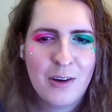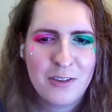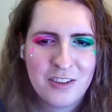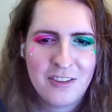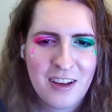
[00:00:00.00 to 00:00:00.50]

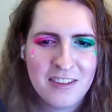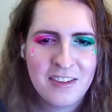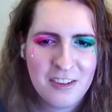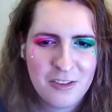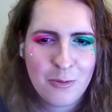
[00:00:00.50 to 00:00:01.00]
she's lasting
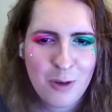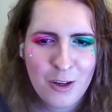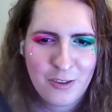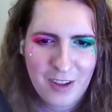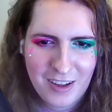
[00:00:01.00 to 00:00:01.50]

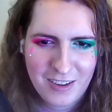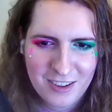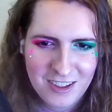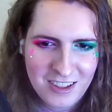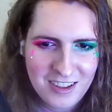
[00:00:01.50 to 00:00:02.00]
underwater that long.